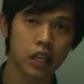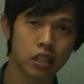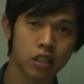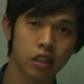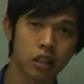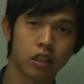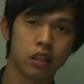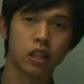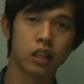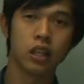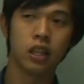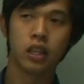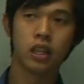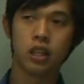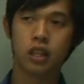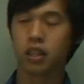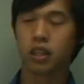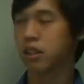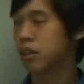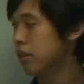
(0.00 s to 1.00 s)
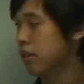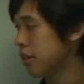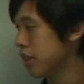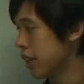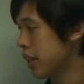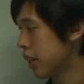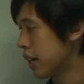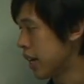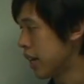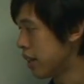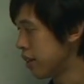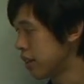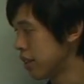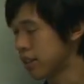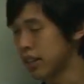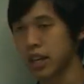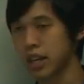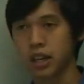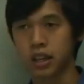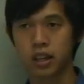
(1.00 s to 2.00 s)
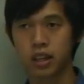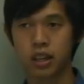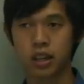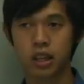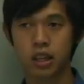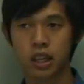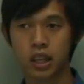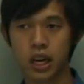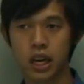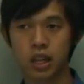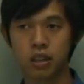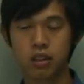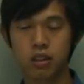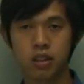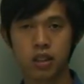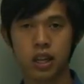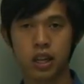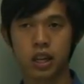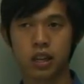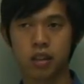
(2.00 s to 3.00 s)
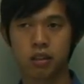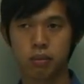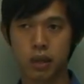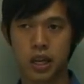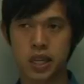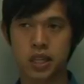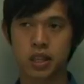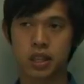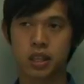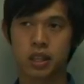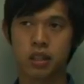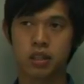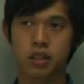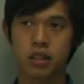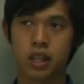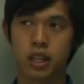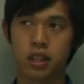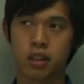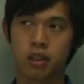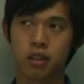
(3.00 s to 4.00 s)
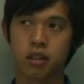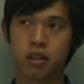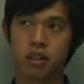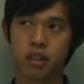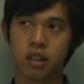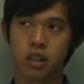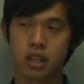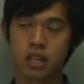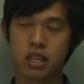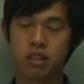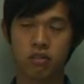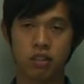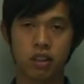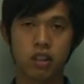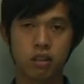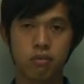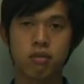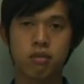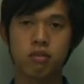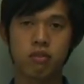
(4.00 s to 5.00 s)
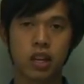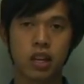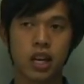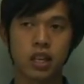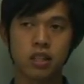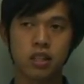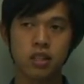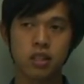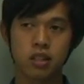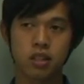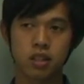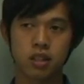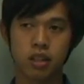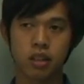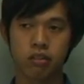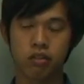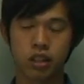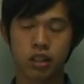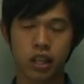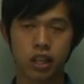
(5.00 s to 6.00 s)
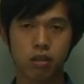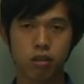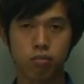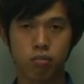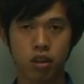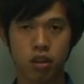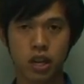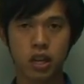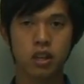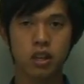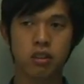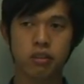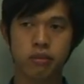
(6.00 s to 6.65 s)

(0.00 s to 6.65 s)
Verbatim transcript: so the cool thing now is that Gay-Lussac basically said, look, these volumes of gases, if we get them right,